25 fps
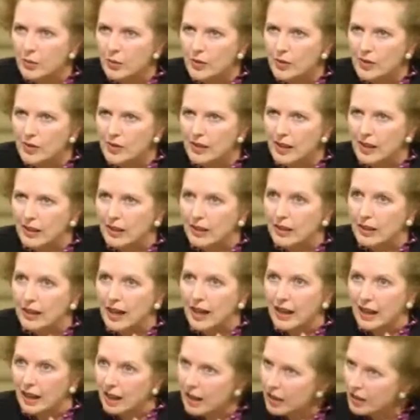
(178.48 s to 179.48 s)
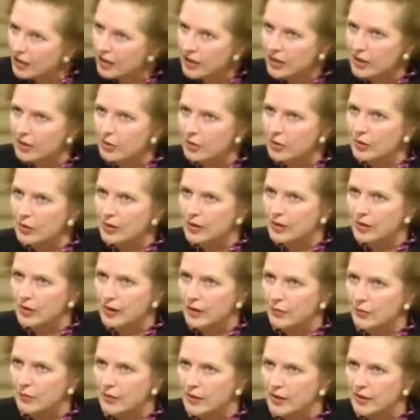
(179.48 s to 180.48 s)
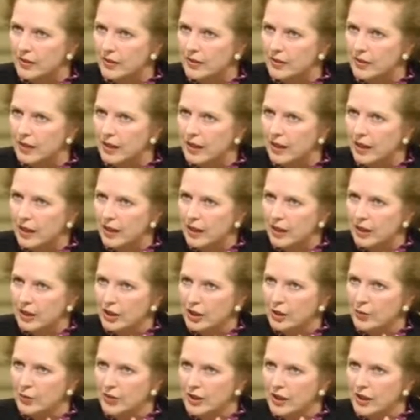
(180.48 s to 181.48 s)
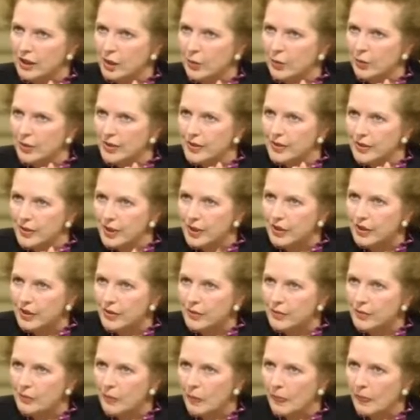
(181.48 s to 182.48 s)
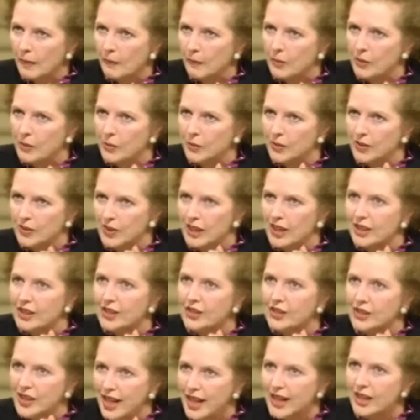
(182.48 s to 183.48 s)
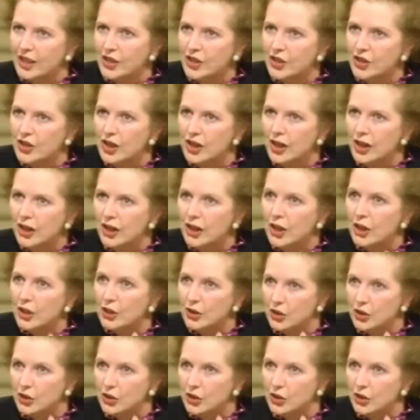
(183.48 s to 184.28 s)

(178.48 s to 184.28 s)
was sunk, and I ask you to accept this, she was in a position which was a danger